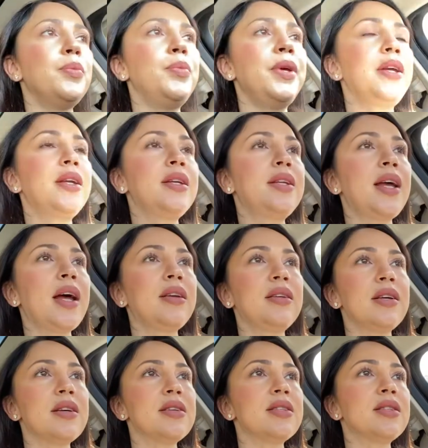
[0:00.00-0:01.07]
Being a
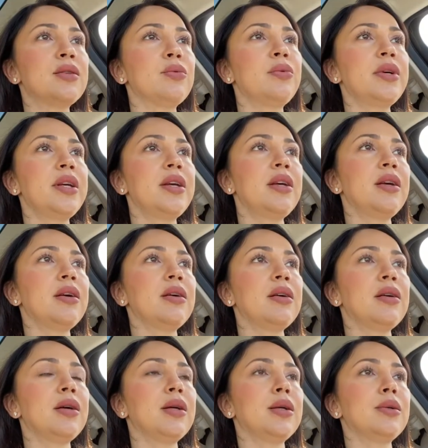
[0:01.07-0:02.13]
dentist, we
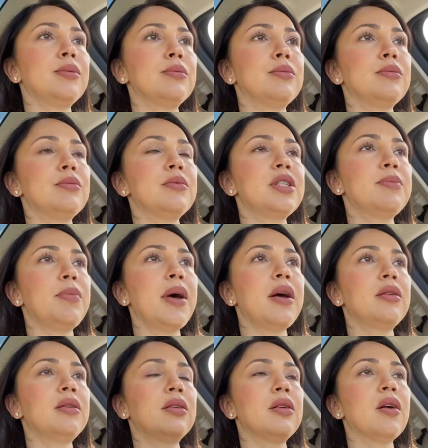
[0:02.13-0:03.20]

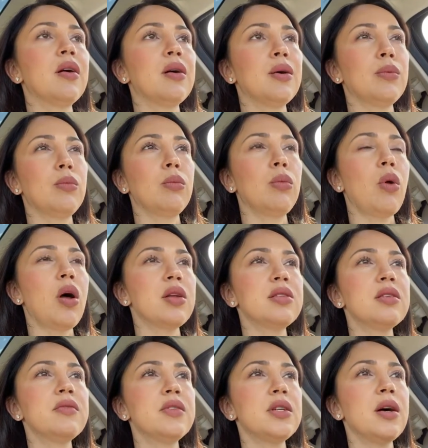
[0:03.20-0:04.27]
spent
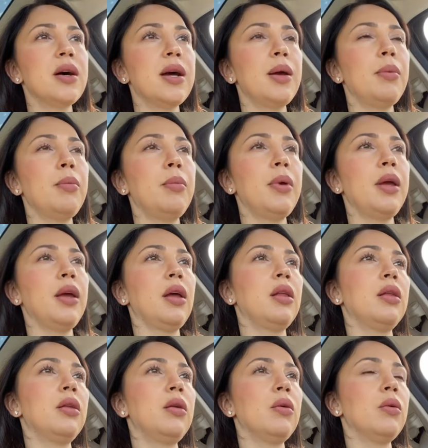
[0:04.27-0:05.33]
lots of time,
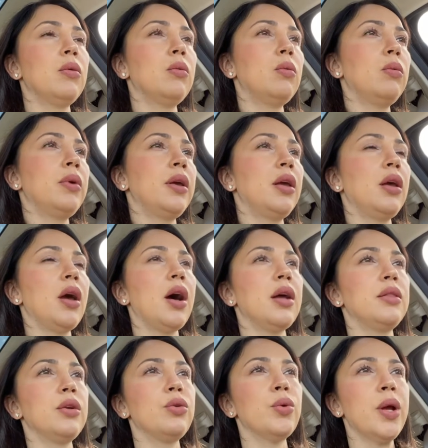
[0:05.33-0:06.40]
and we
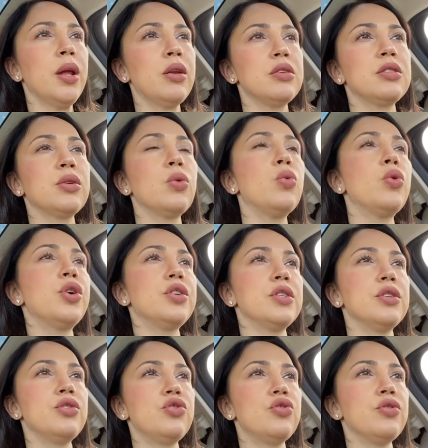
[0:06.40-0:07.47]
had the greatest
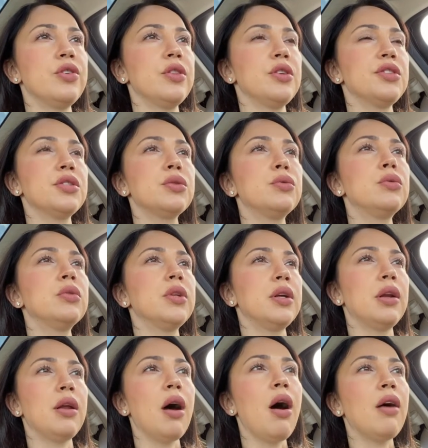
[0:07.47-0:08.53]
courses during the school
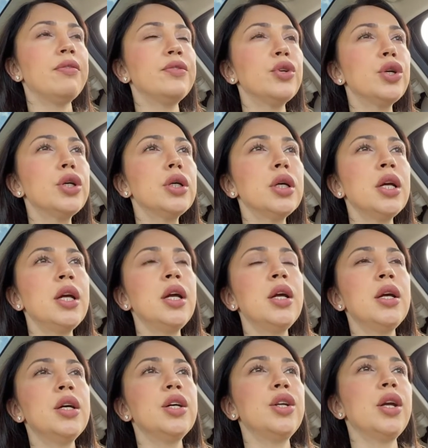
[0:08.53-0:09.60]
and after
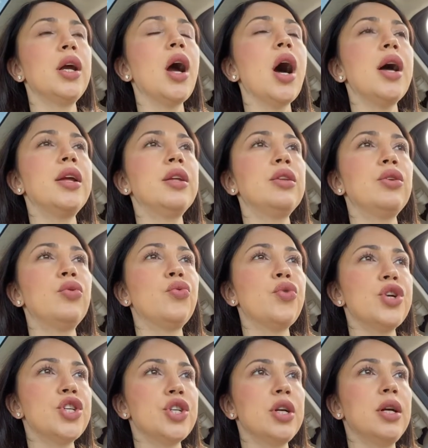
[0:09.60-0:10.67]
regarding
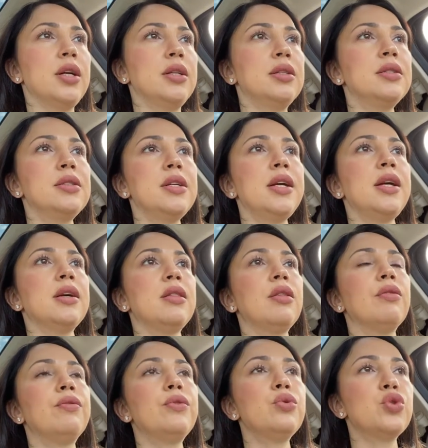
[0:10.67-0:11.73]
nutrition and
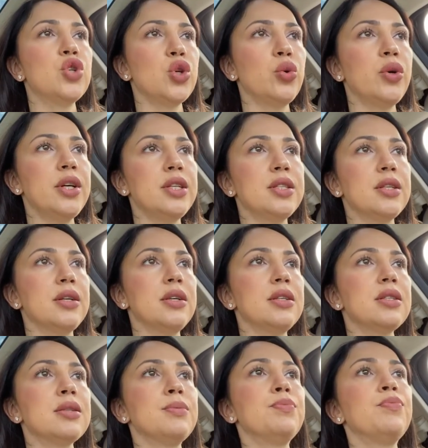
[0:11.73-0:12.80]
the food
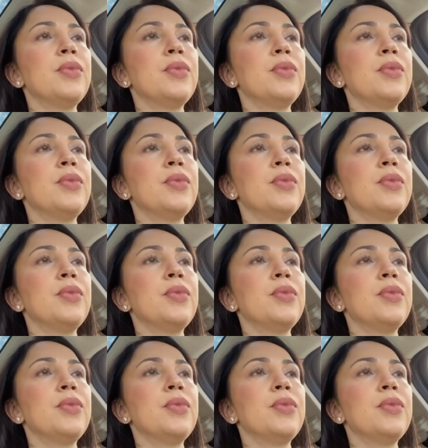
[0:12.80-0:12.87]
choices.